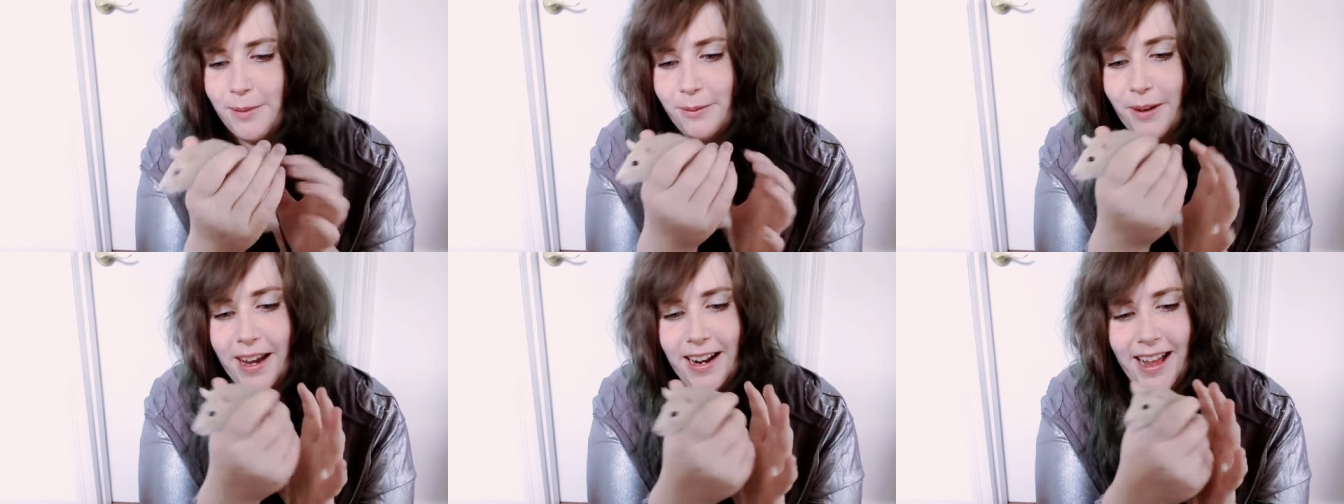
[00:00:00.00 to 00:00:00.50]

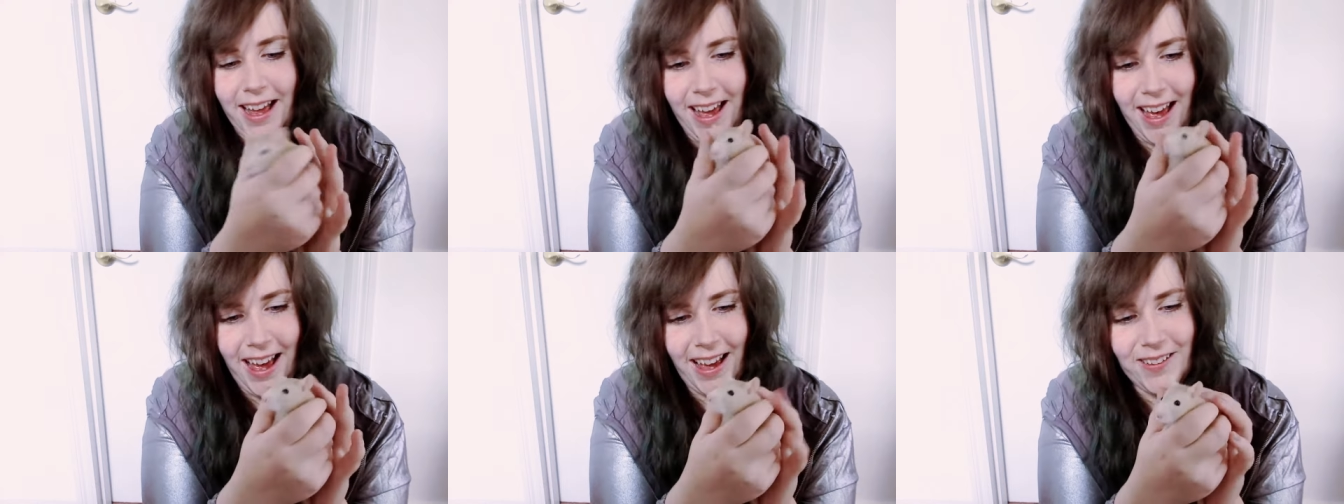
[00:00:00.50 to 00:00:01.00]
Right,
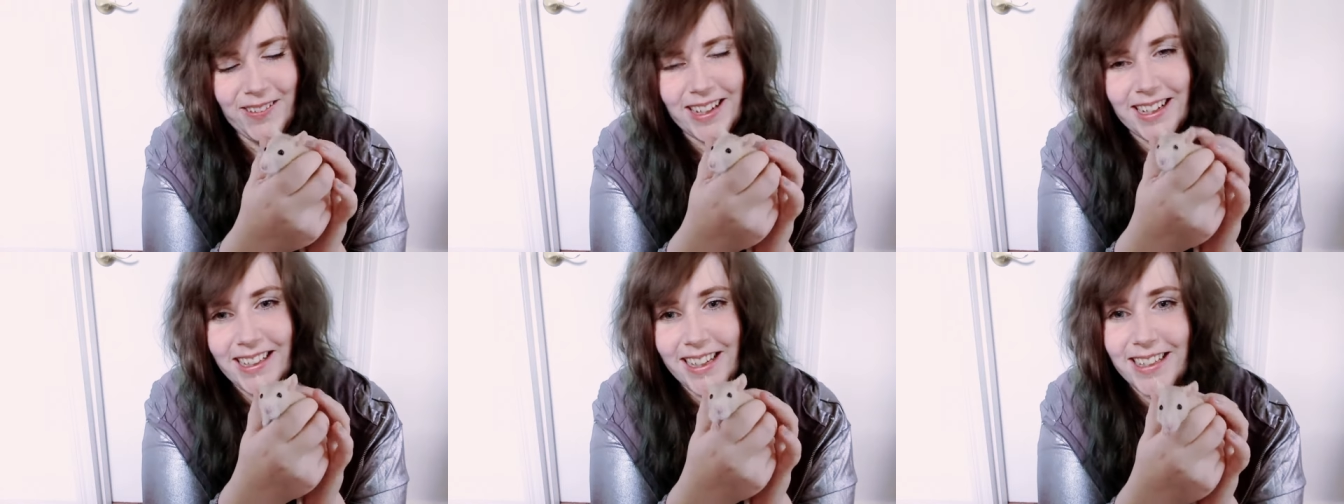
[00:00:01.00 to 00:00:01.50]
I'm
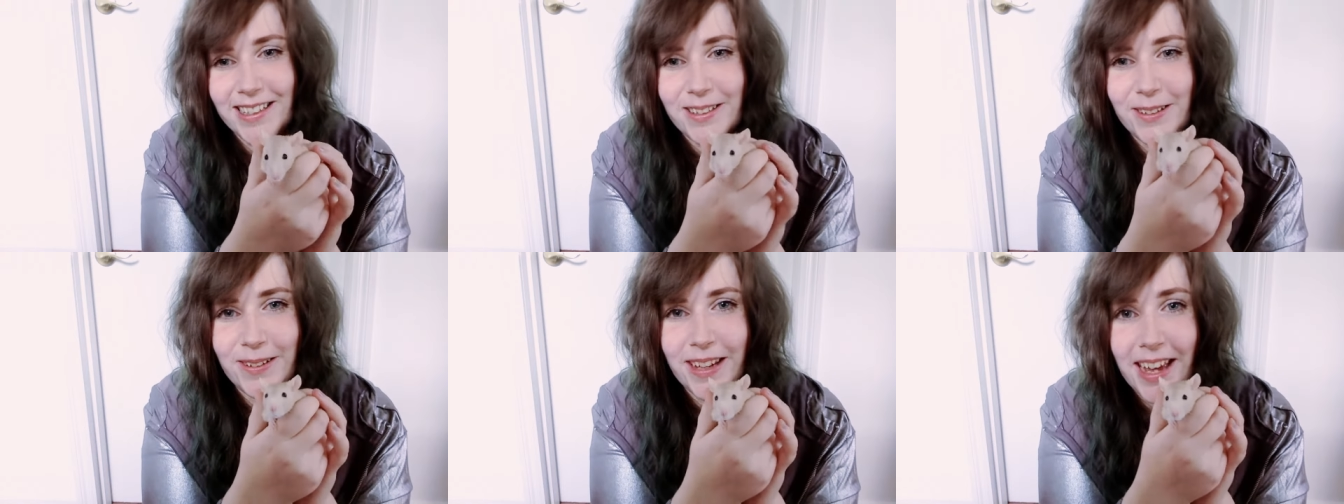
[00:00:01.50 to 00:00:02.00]
gonna let this
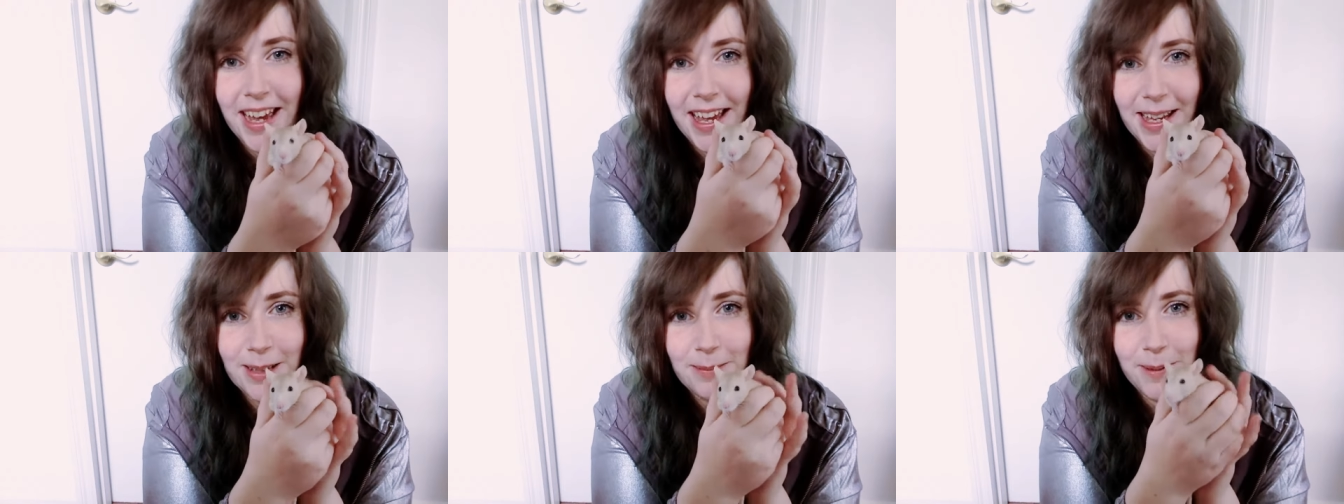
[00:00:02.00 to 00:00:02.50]
dude
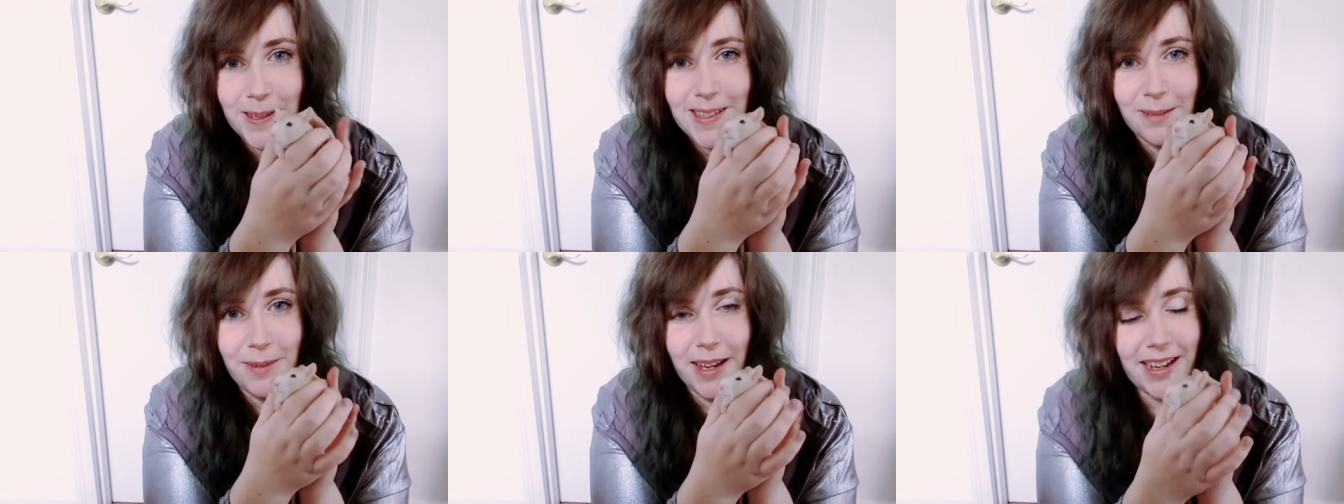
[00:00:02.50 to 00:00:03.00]
explore
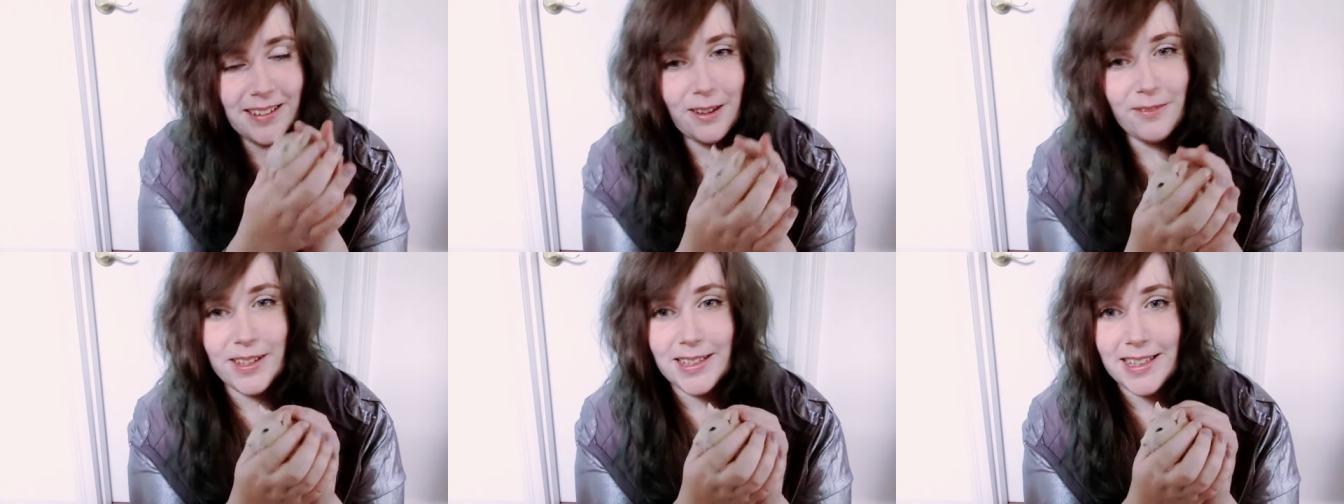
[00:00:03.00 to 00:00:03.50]
somewhere because
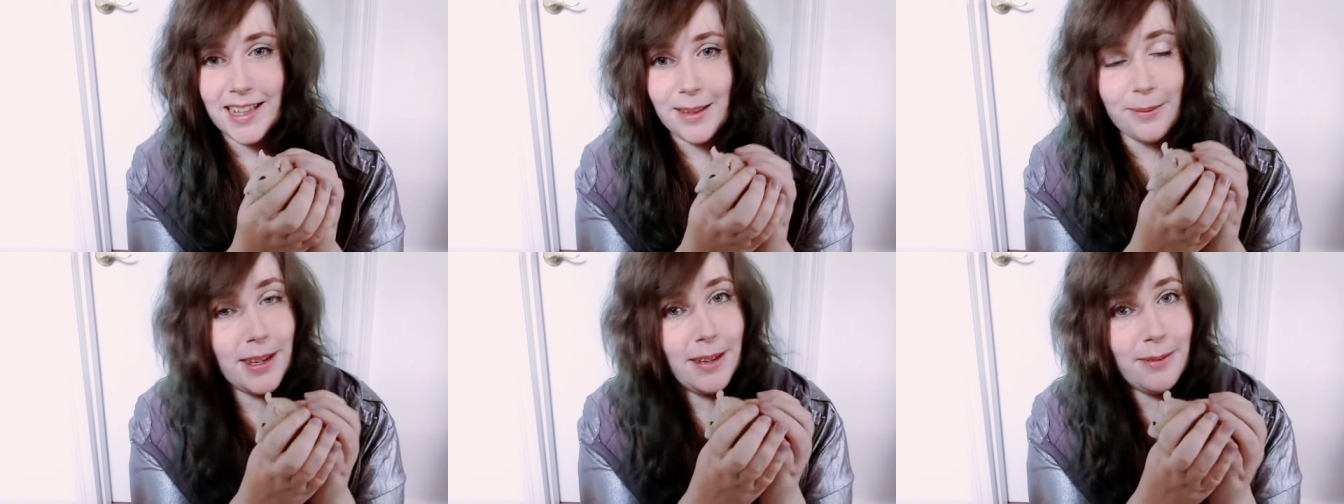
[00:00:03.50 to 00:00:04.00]
obviously
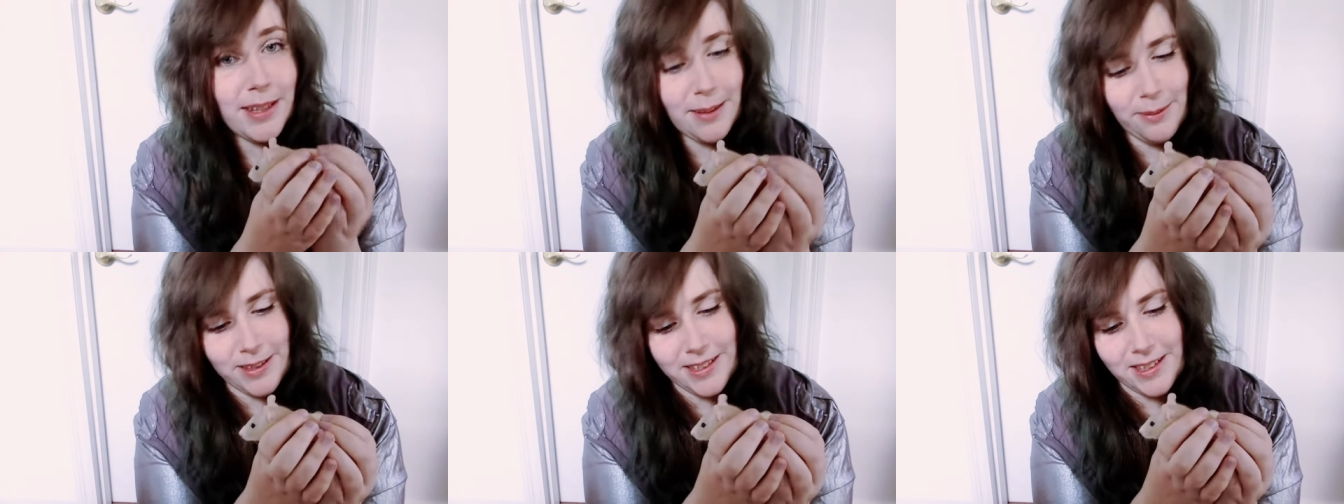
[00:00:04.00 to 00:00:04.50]
that's what he
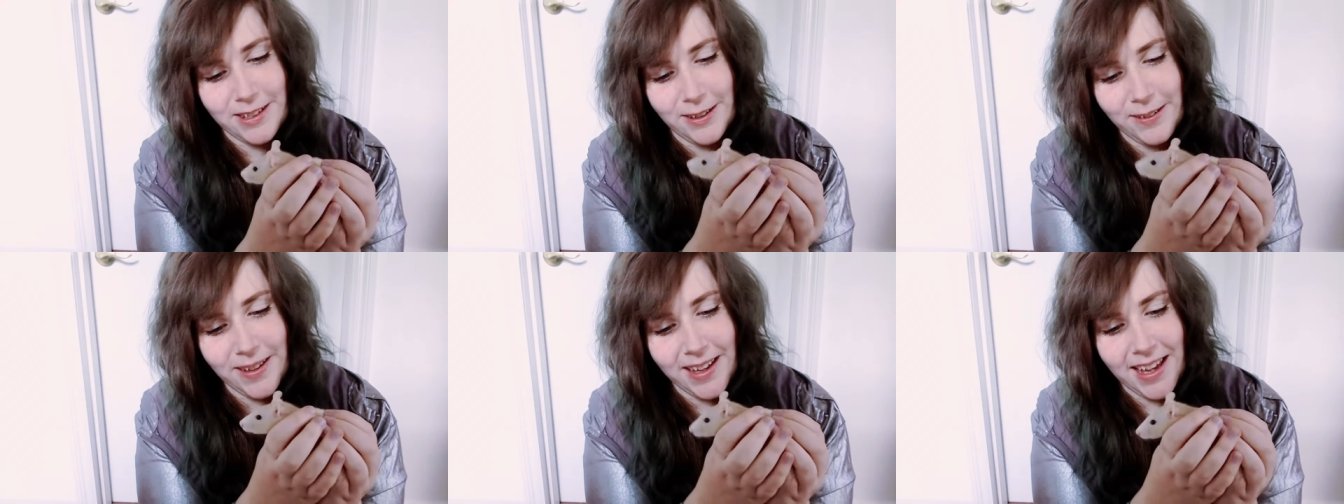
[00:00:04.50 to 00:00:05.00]
really wants to
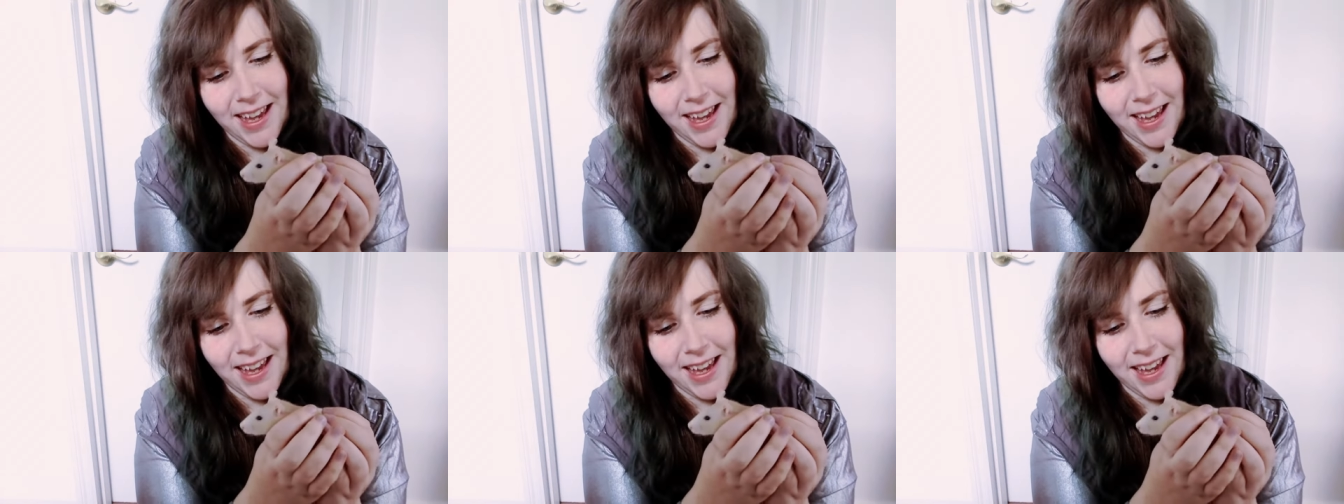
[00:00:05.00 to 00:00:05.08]
do,